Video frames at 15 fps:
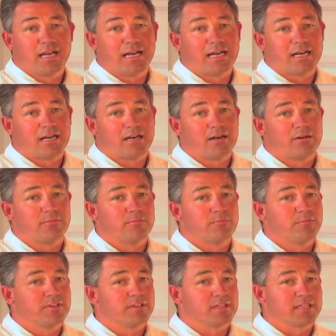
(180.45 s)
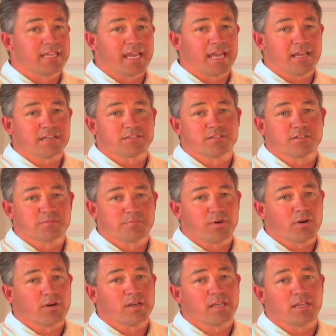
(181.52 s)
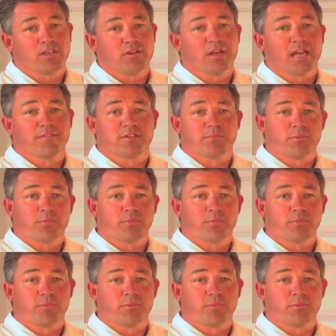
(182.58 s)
When the gas is burning, you have the